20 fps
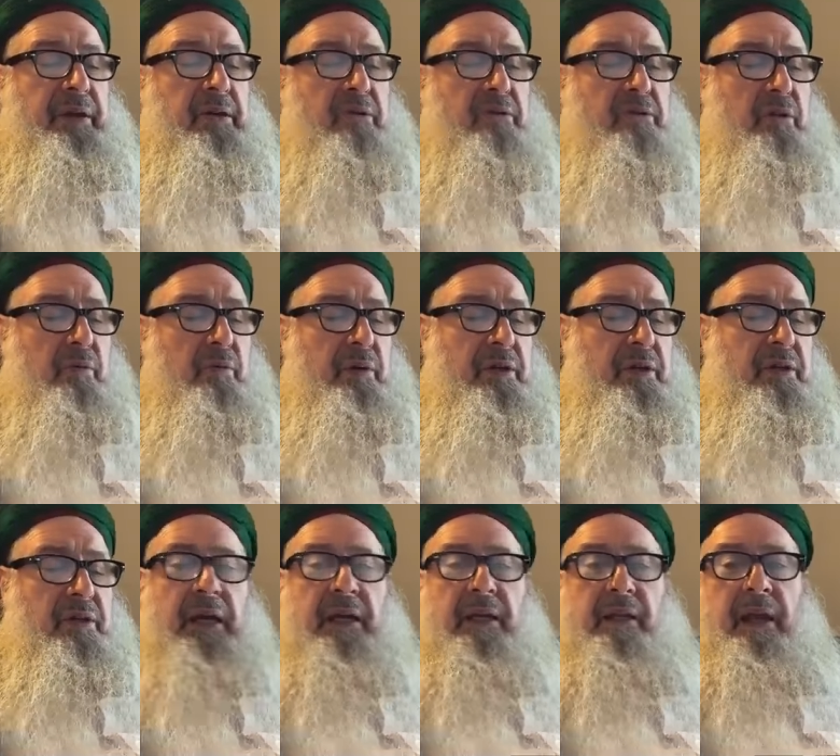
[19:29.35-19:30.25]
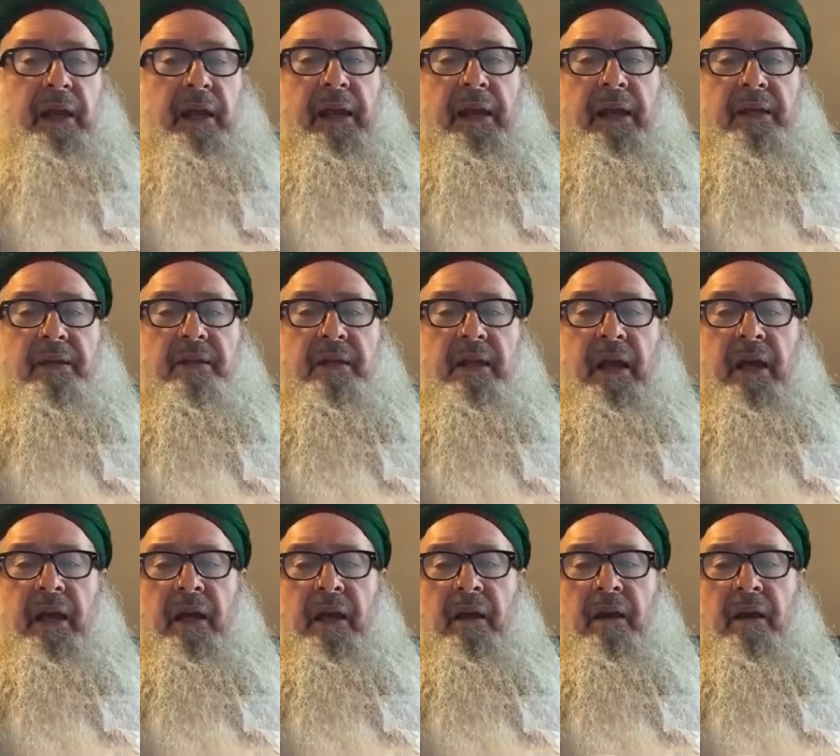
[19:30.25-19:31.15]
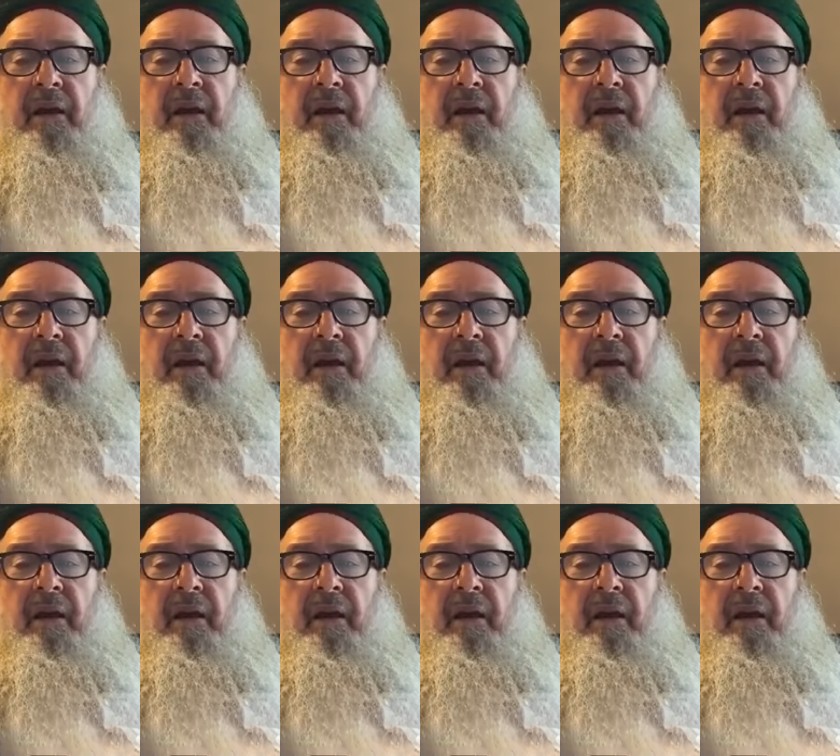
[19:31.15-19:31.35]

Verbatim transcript: they used to recite that as a,